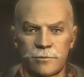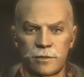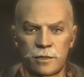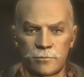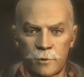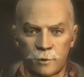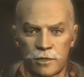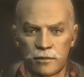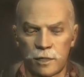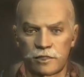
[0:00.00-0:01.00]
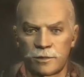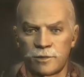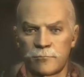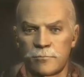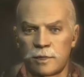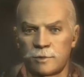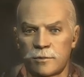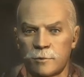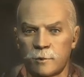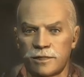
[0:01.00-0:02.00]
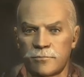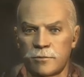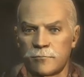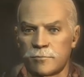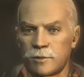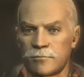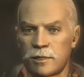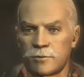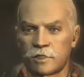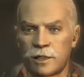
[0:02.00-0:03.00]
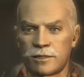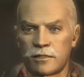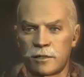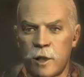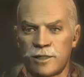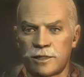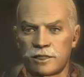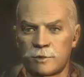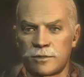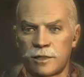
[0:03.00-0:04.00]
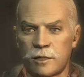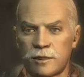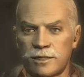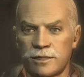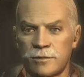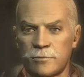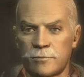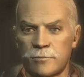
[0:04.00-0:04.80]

All right. I don't have nothing to compare it to, so maybe you'd better just have a look at the results.